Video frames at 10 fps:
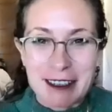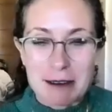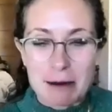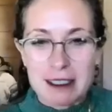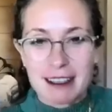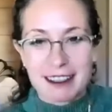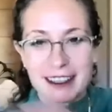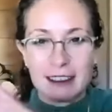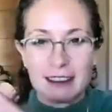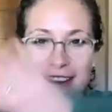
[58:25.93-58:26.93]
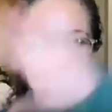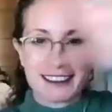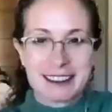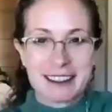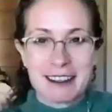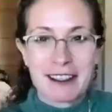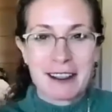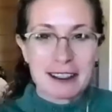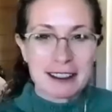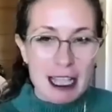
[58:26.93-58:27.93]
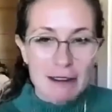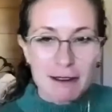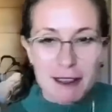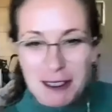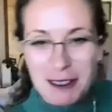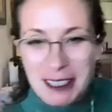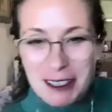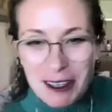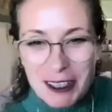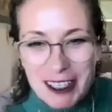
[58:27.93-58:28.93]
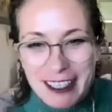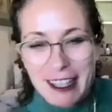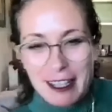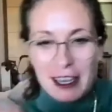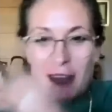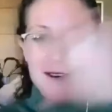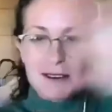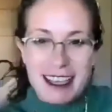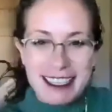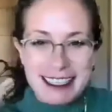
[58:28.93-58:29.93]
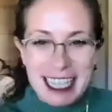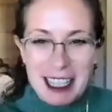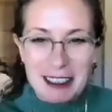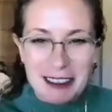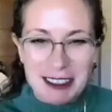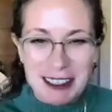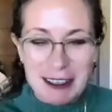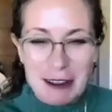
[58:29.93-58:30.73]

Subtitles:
You know, it was in the Delphos Oracle, know thyself.